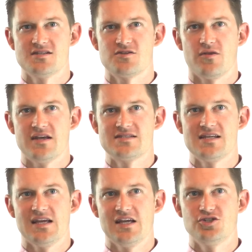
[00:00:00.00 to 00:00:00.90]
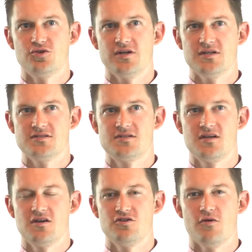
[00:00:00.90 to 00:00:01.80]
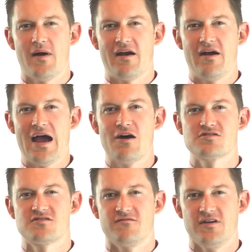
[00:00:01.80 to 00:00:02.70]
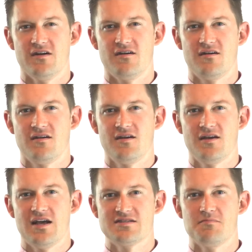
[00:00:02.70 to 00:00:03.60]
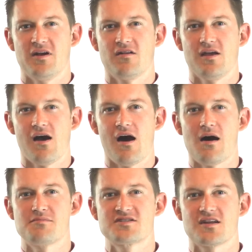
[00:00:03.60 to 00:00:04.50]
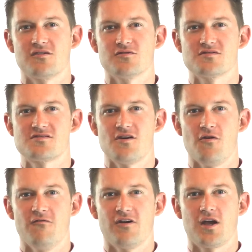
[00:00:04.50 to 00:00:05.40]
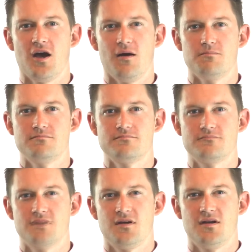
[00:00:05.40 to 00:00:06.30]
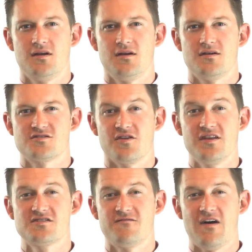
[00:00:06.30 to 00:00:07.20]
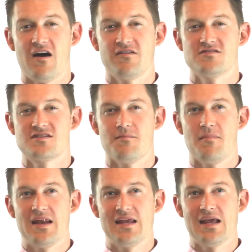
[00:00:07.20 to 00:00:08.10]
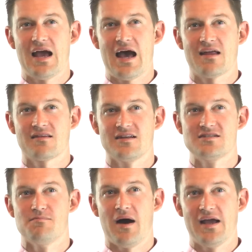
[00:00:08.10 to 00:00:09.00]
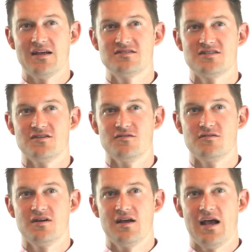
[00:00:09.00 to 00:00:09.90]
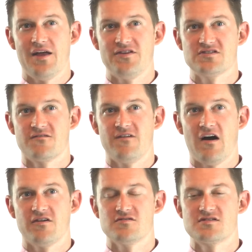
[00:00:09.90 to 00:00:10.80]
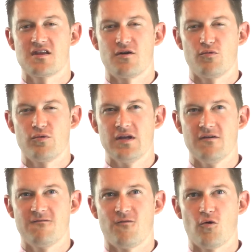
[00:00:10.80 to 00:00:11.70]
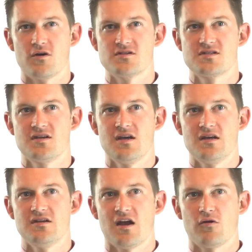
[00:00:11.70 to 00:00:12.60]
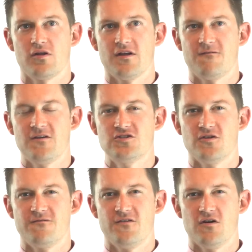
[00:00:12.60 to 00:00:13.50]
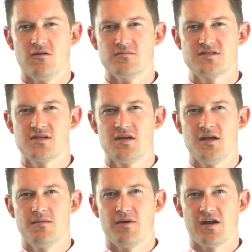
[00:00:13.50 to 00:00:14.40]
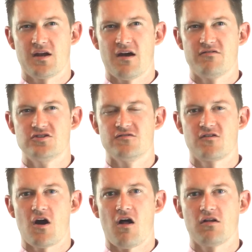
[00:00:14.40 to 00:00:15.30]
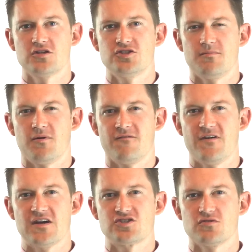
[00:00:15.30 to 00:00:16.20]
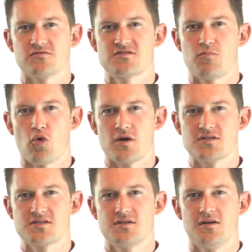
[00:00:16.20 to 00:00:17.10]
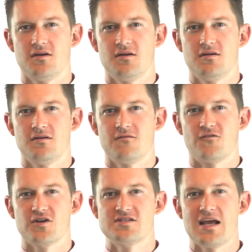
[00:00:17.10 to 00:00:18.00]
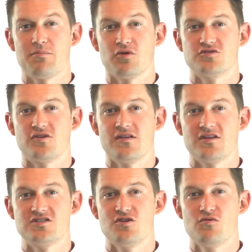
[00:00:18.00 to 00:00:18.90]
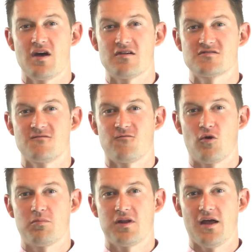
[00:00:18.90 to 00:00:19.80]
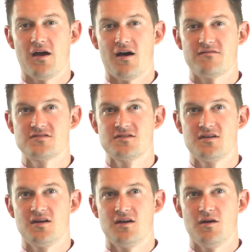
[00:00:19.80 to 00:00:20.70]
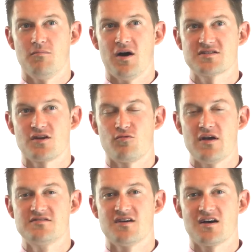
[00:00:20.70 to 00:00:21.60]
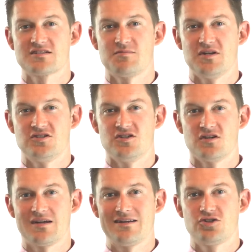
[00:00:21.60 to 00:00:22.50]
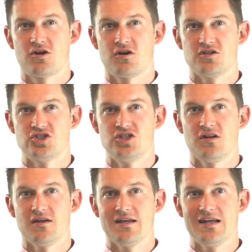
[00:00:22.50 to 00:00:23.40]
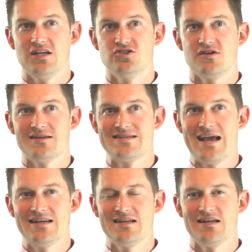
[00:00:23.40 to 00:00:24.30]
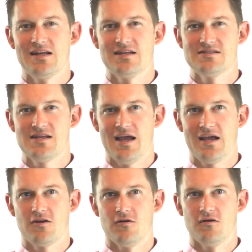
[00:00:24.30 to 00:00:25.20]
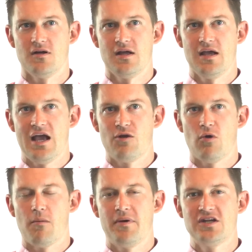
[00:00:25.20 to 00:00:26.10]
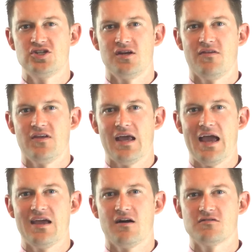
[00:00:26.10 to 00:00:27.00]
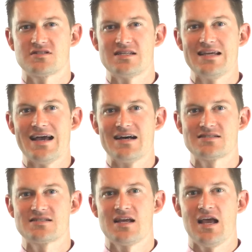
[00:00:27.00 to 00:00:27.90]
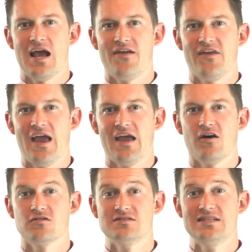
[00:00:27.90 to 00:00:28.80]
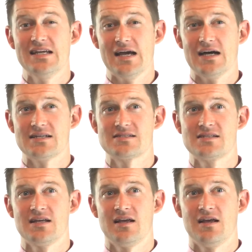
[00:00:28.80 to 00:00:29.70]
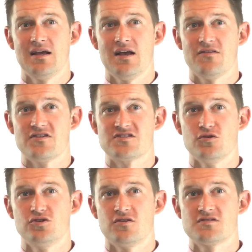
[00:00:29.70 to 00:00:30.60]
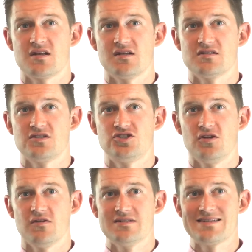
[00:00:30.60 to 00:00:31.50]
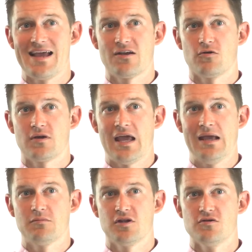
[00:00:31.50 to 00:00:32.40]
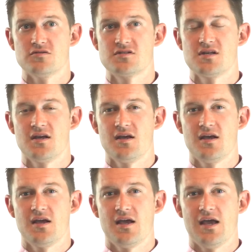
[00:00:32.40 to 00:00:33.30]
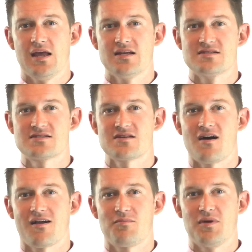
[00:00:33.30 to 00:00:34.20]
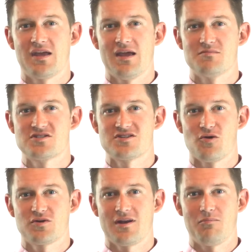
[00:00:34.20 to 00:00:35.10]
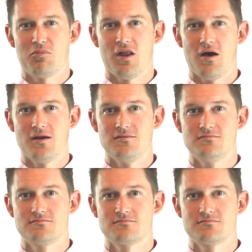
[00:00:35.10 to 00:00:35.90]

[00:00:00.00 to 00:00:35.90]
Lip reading: So they see injuries, no matter how severe, as merely obstacles to overcome. So these are values that many athletes buy into, and these are values that are reinforced not only in feature films, but in coverage of college and professional sports. For example, during the 2004 playoffs, Boston Red Sox pitcher Curt Schilling injured a tendon in his ankle, and while pitching in the ALCS and the ALDS, the sutures in Schilling's ankle came loose, and his sock became soaked in blood.